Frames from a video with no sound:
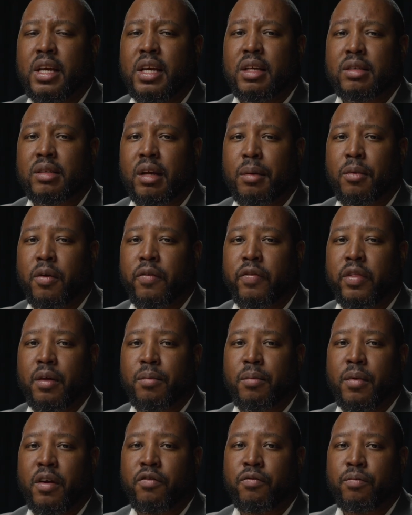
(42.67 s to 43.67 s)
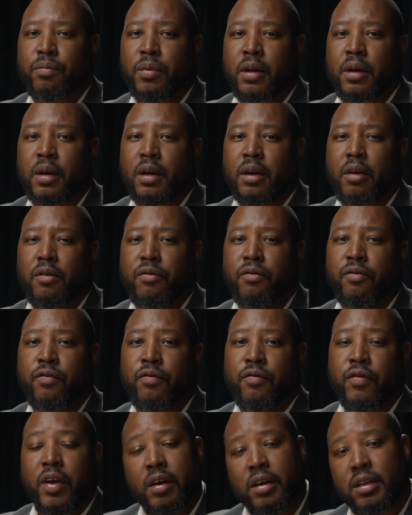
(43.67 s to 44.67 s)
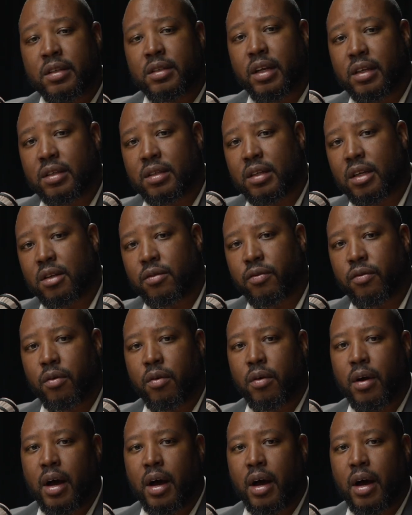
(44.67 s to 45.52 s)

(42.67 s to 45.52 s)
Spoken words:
Some of them have been very successful,